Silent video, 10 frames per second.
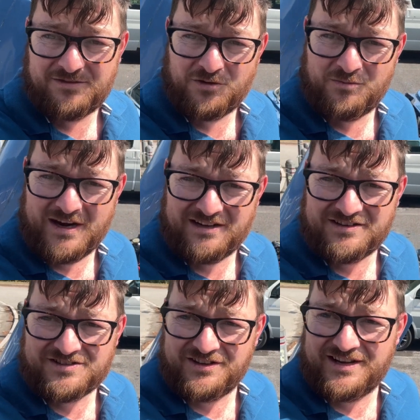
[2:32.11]
for all
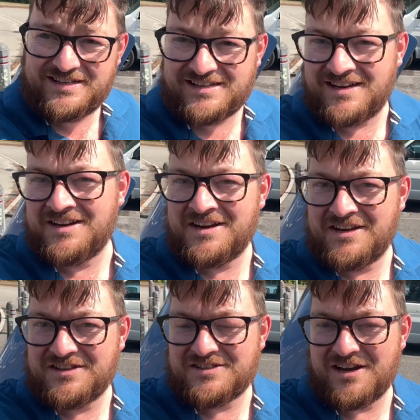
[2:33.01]
maintenance on this.
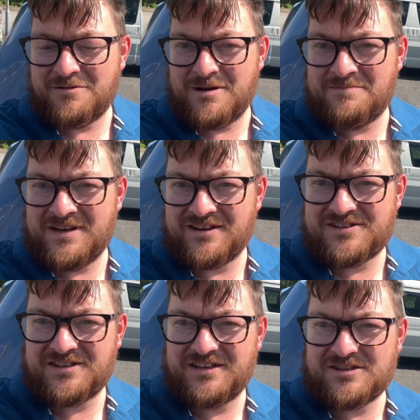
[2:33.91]
So um, yeah, I'll
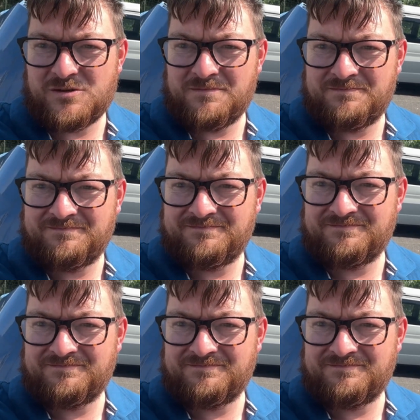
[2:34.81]
see you on the next one.